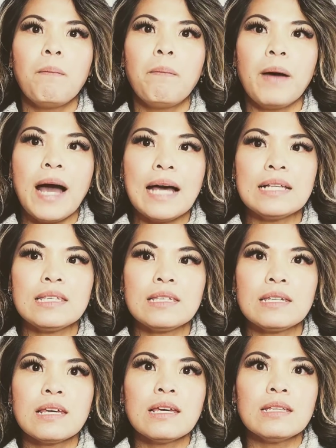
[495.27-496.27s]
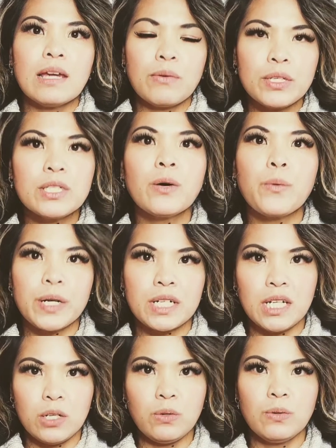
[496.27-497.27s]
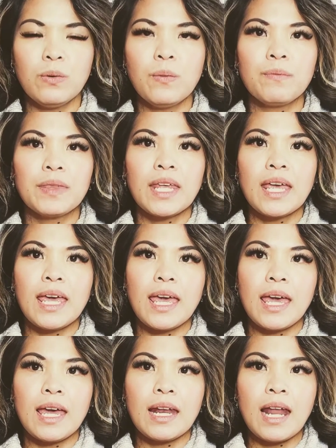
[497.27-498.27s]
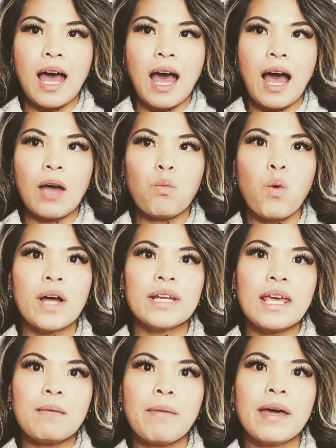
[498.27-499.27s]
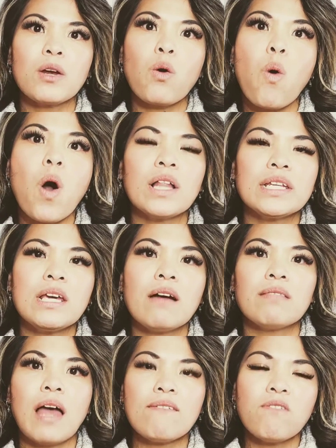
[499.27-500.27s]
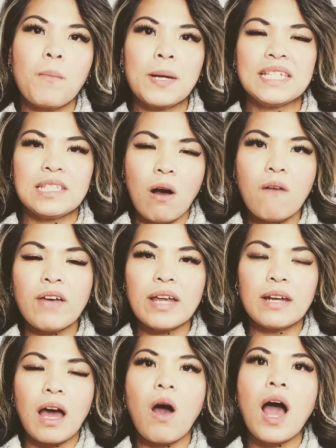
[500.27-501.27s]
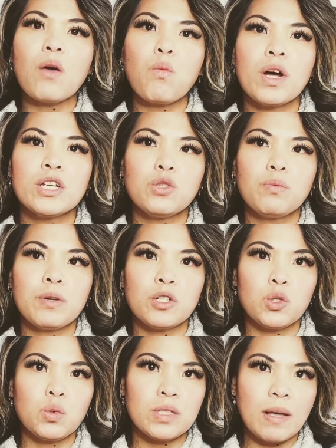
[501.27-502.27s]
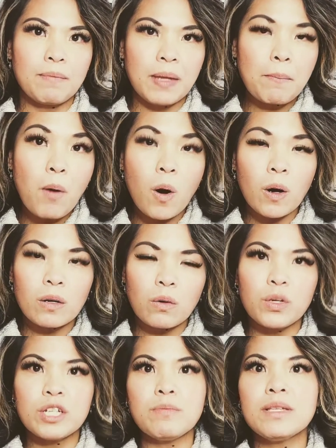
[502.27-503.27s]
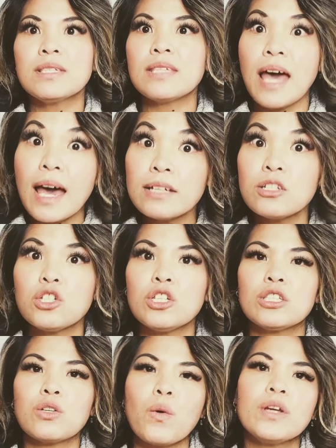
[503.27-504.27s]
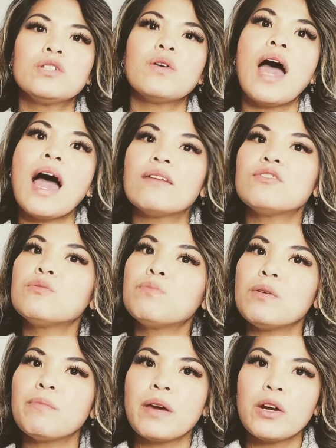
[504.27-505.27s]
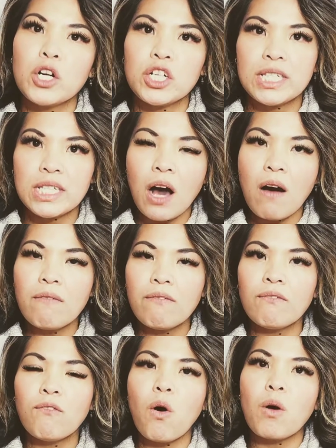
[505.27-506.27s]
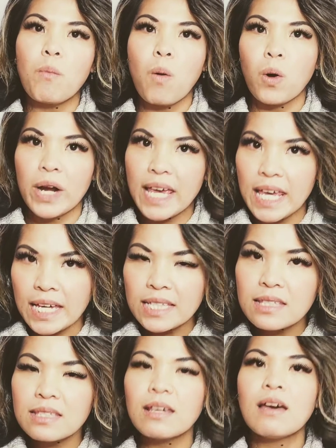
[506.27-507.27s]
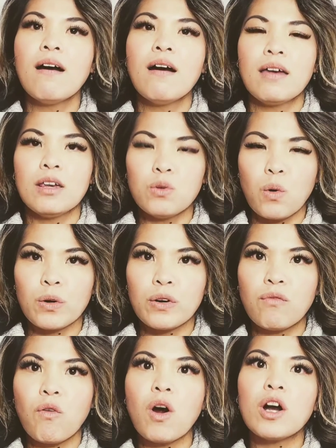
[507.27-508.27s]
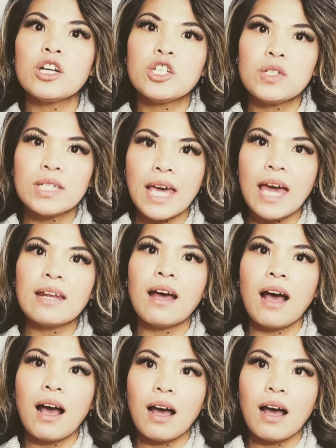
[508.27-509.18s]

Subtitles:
but there is still work to do, and I want a better quality of life for myself, and now I want to pursue something more, which means that she's going to have to prepare herself for more hits in order for her to get